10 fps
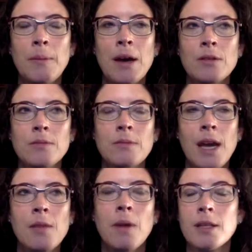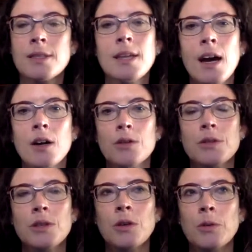about 8 months now,
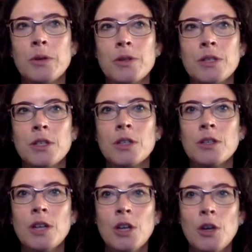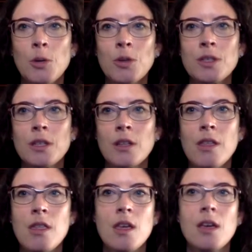so we're still
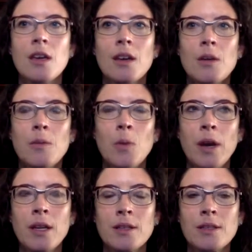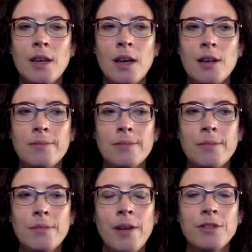in the points and
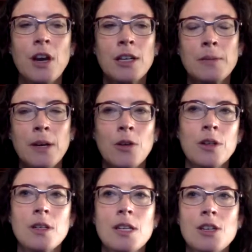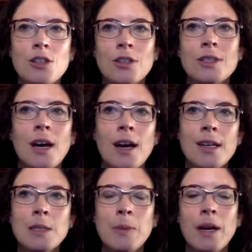have talked about going to t-shirt
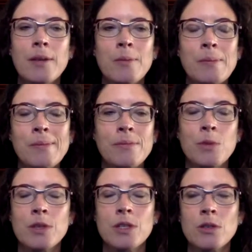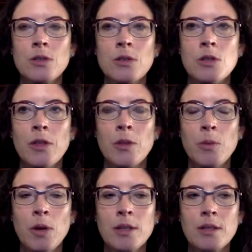size, but we're still doing the
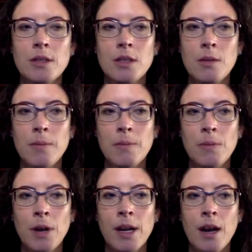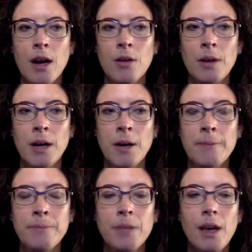point system right now.